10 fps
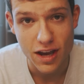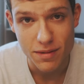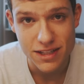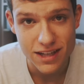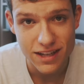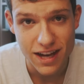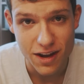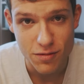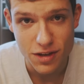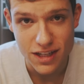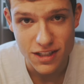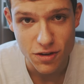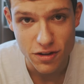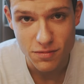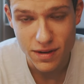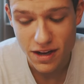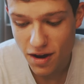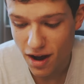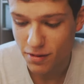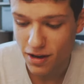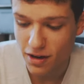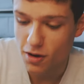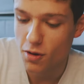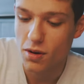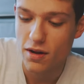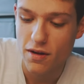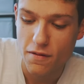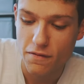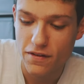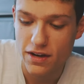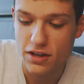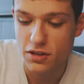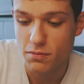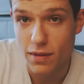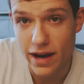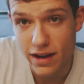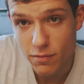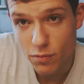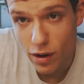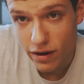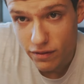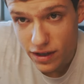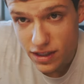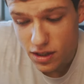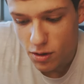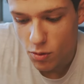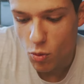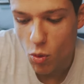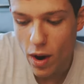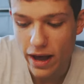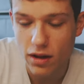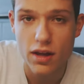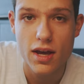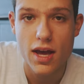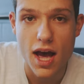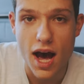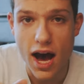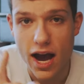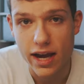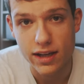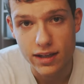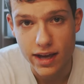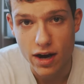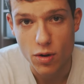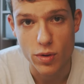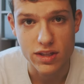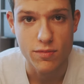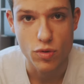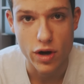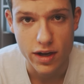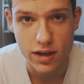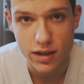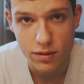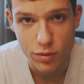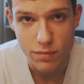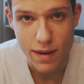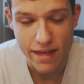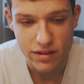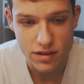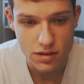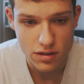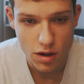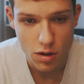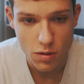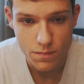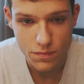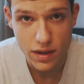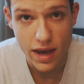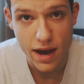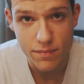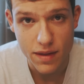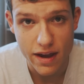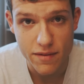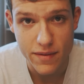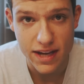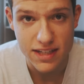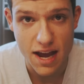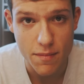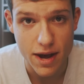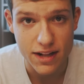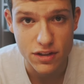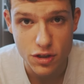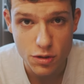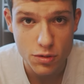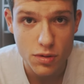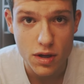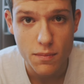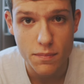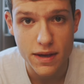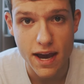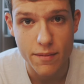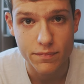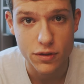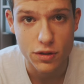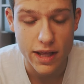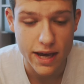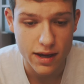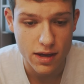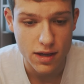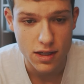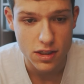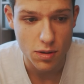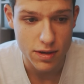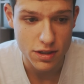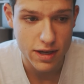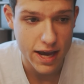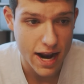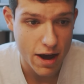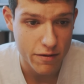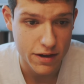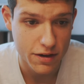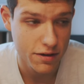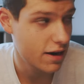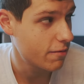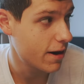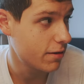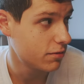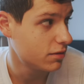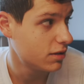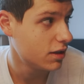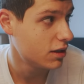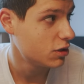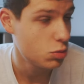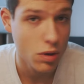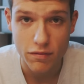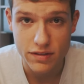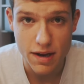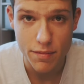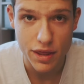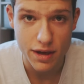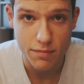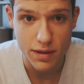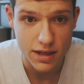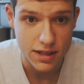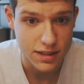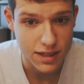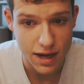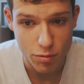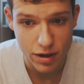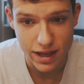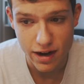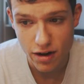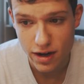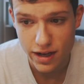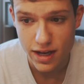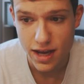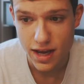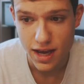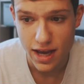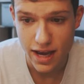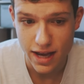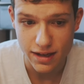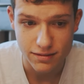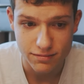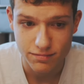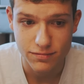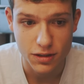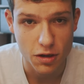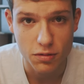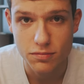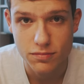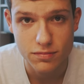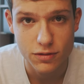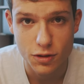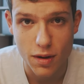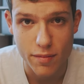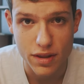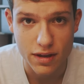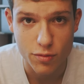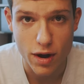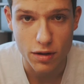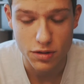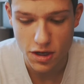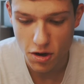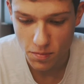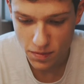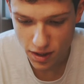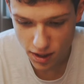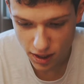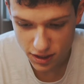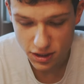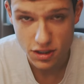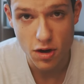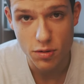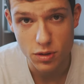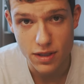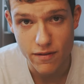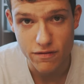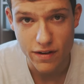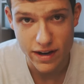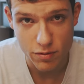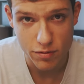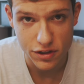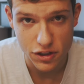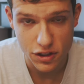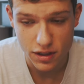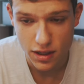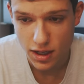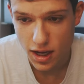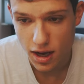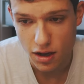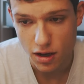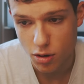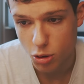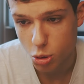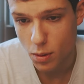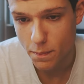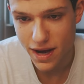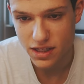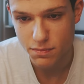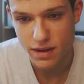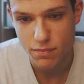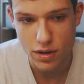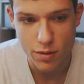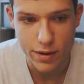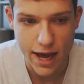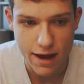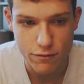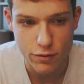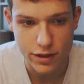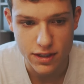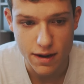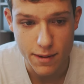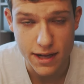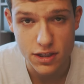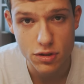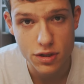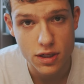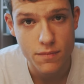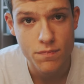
yeah, basically I hope you guys enjoy this video. I'm gonna go finish my breakfast while I get on with some work with maths. So yeah, I have my exam at 2 p.m. today, so I need to get out of here around 12 something because I want to get early and, you know, do everything well. So let's just go and do some final revision. I'm gonna go through a past paper that we have with some answers,